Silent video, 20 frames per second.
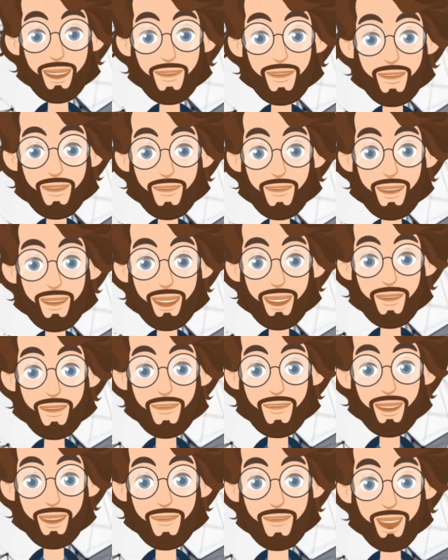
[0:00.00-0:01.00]
can lead to
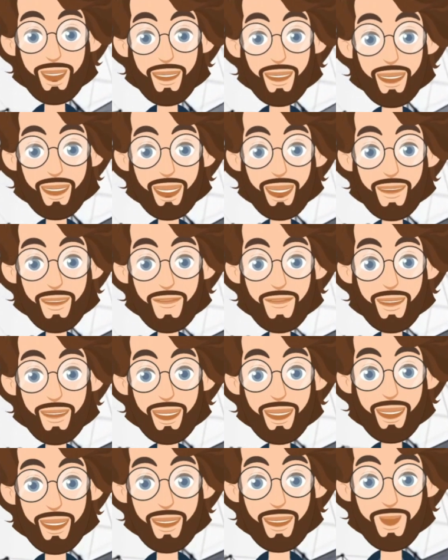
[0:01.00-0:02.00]
unhealthy
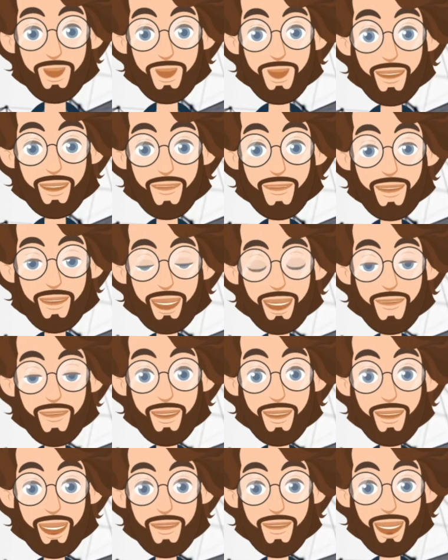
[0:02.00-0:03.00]
comparisons and a
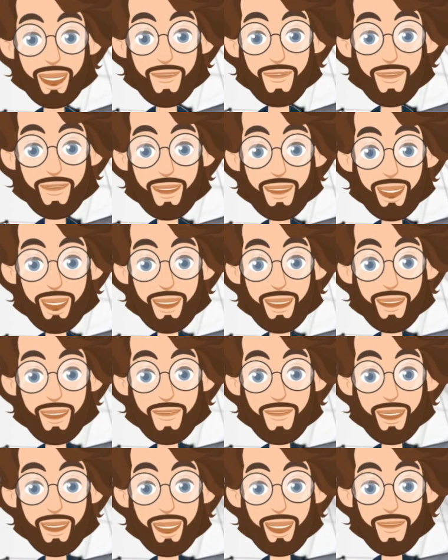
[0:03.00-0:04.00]
constant need for
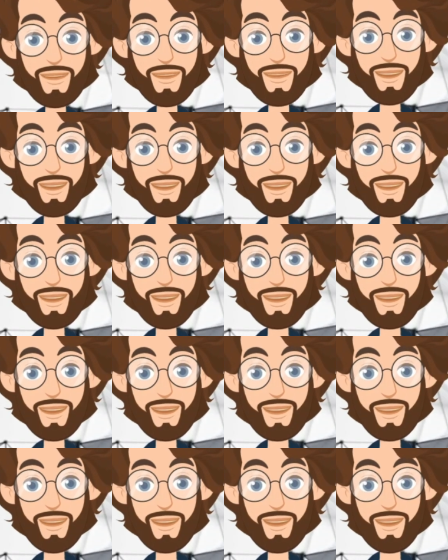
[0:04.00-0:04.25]
external